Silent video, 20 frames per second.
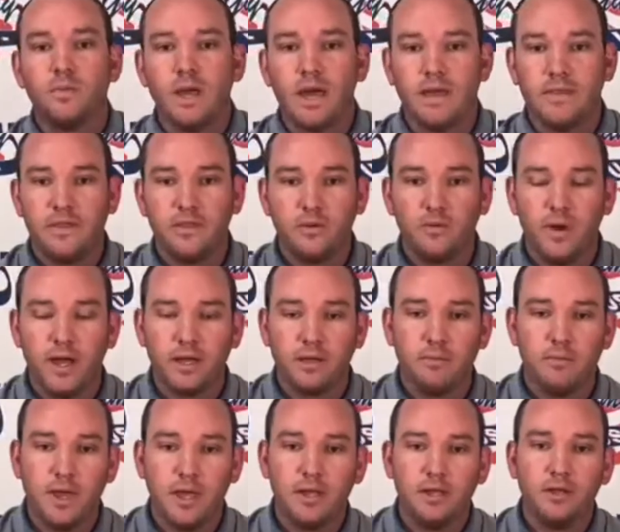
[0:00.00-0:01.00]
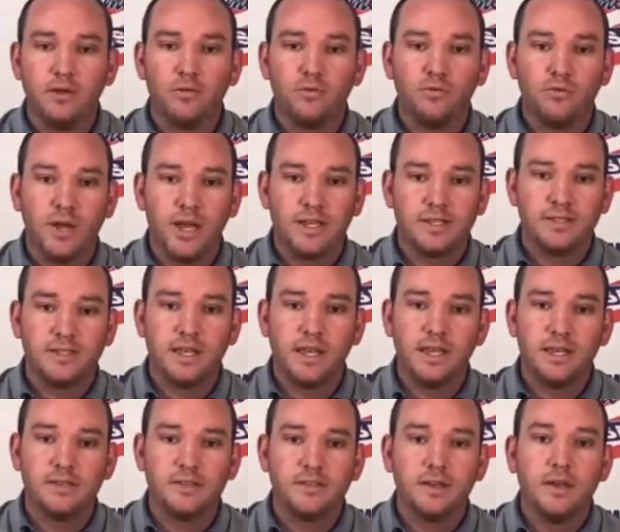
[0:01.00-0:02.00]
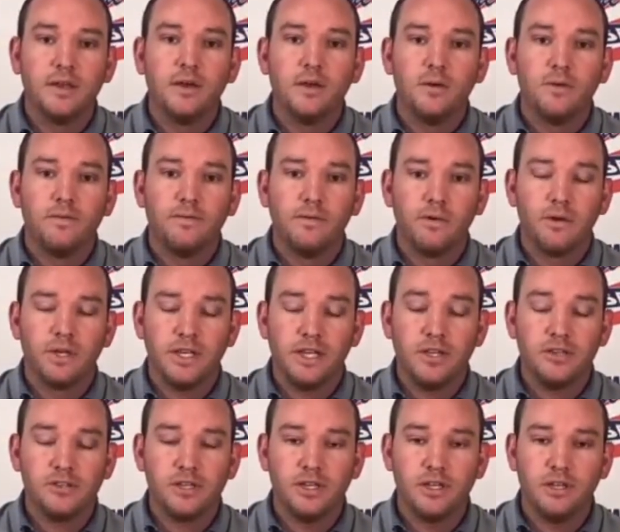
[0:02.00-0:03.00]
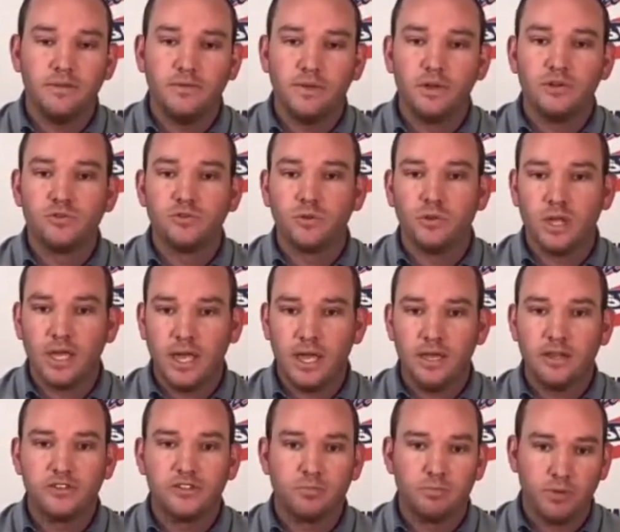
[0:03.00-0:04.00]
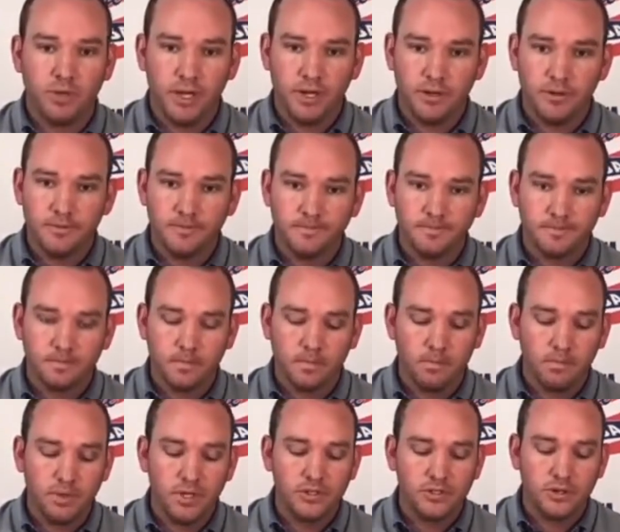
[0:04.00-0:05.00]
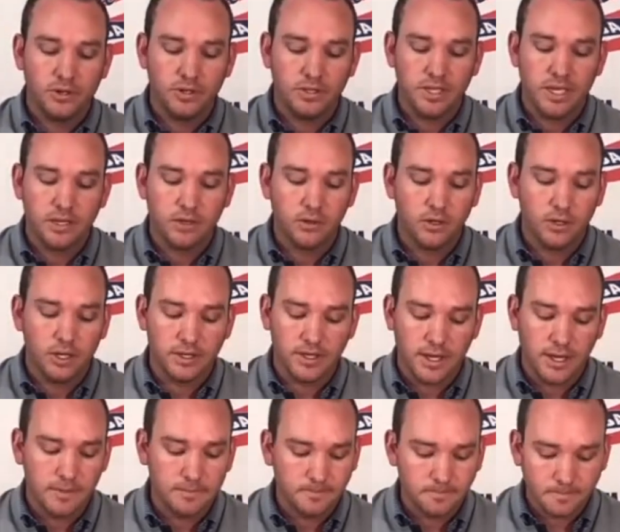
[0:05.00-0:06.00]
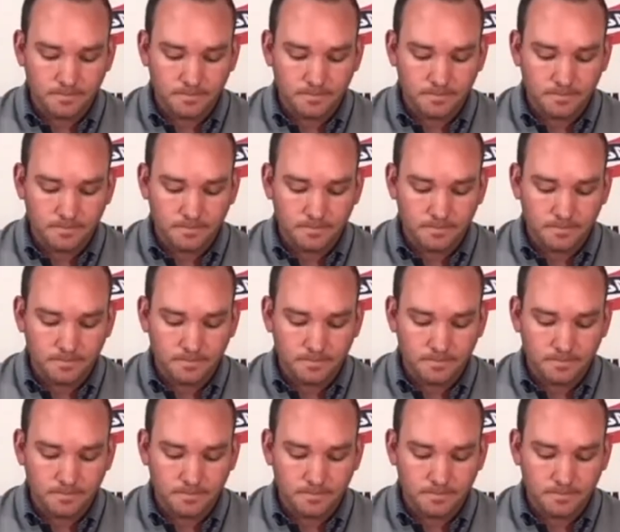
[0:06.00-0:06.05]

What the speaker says: and then the recommended rest days for each individual aged player. Be sure to take a look at that.